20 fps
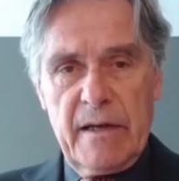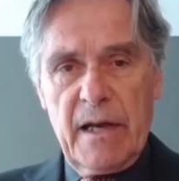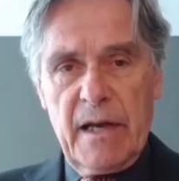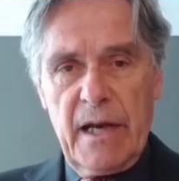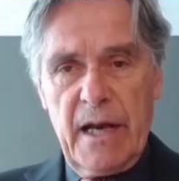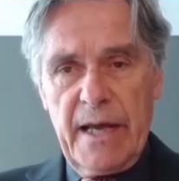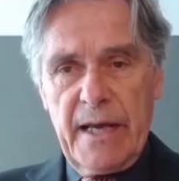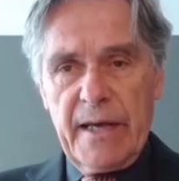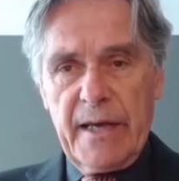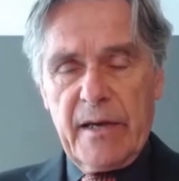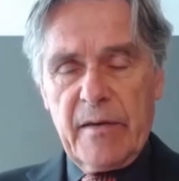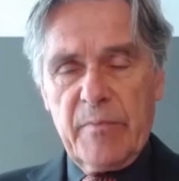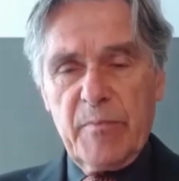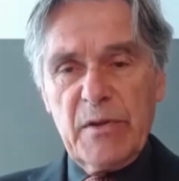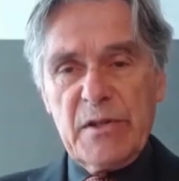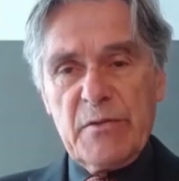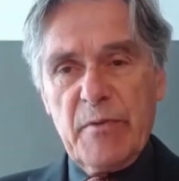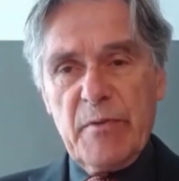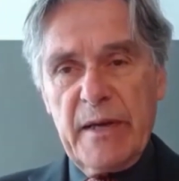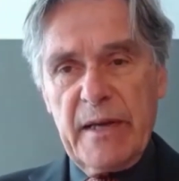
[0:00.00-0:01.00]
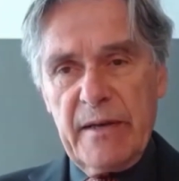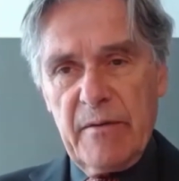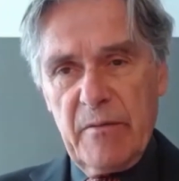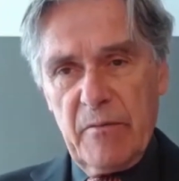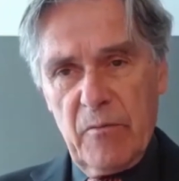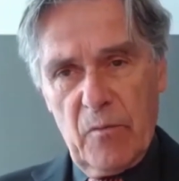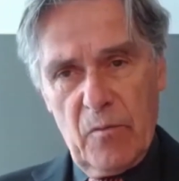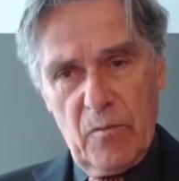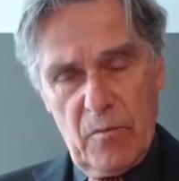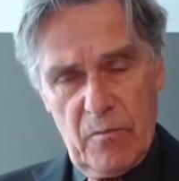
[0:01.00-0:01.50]
a link
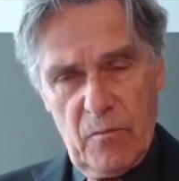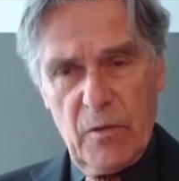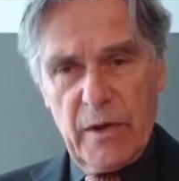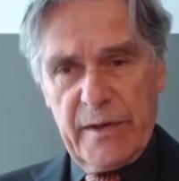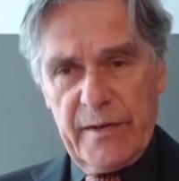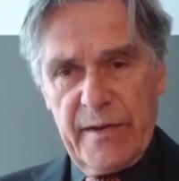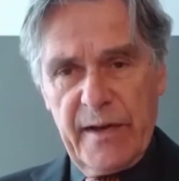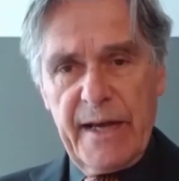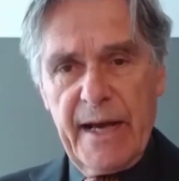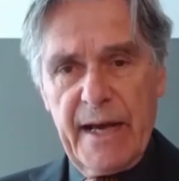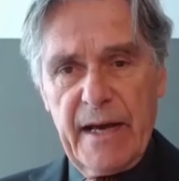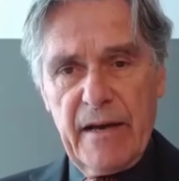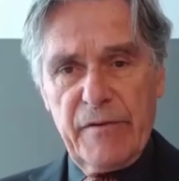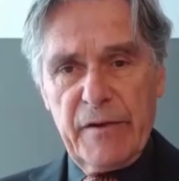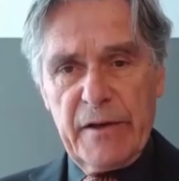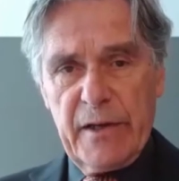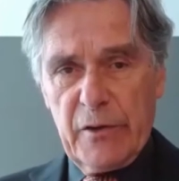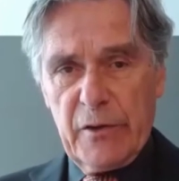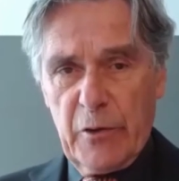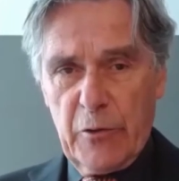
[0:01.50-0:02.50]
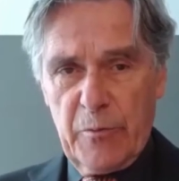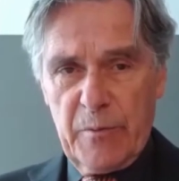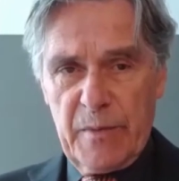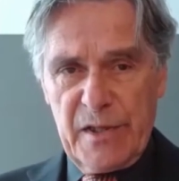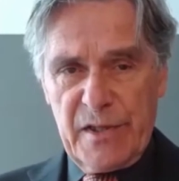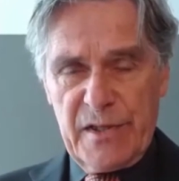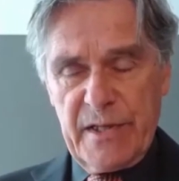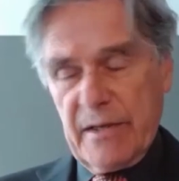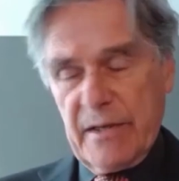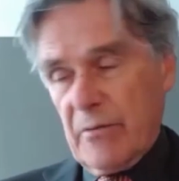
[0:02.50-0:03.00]
between what they have in their own
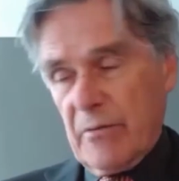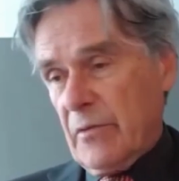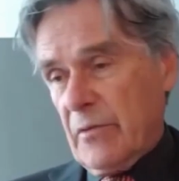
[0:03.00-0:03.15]
mission,